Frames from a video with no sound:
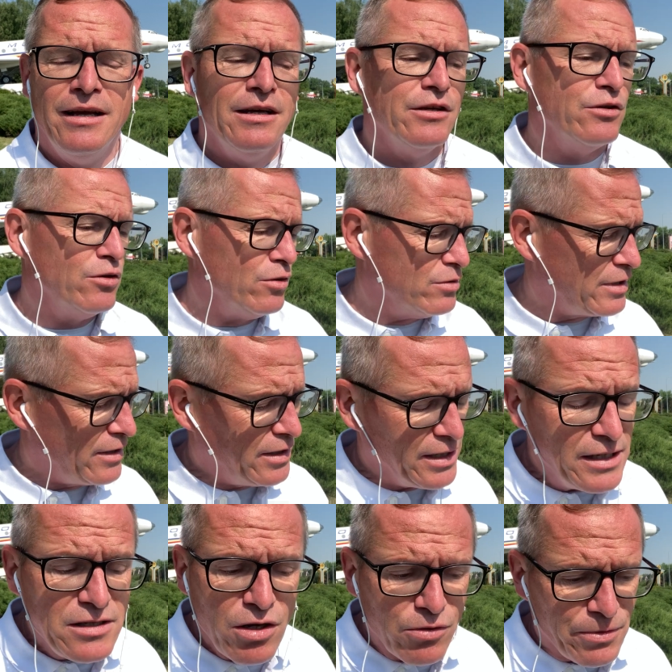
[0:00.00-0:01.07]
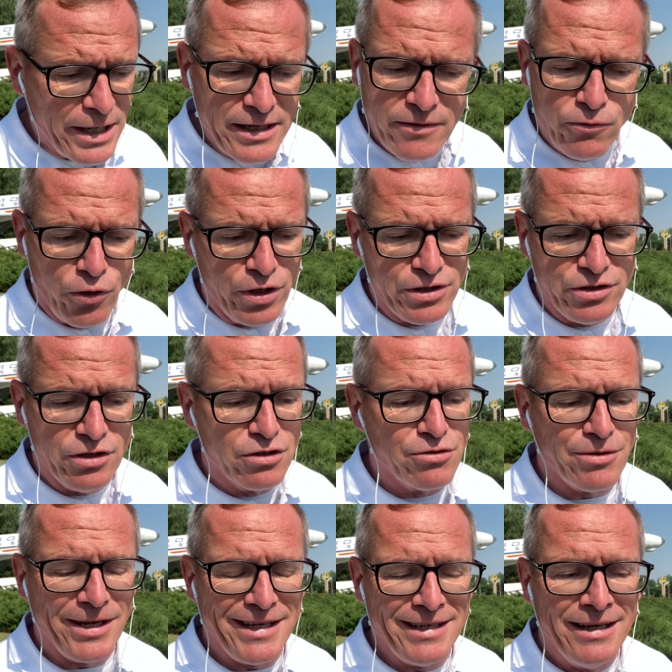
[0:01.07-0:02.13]
You know, there is already war in
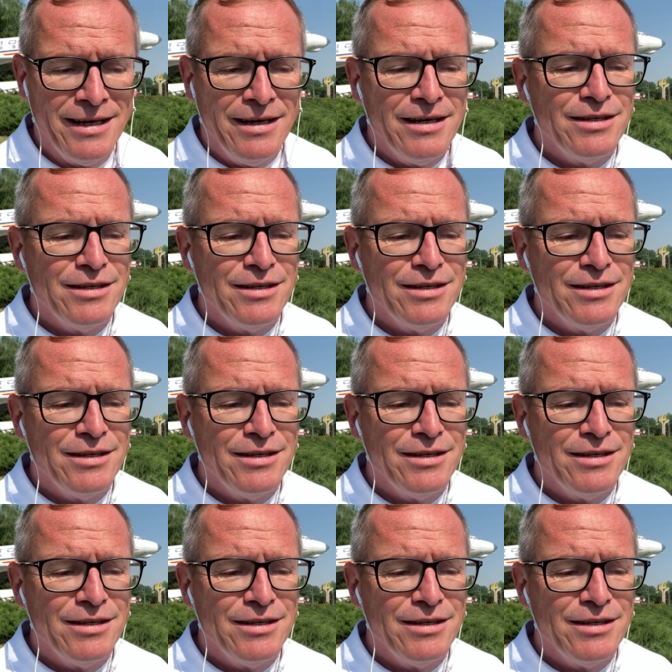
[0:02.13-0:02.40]
Ukraine.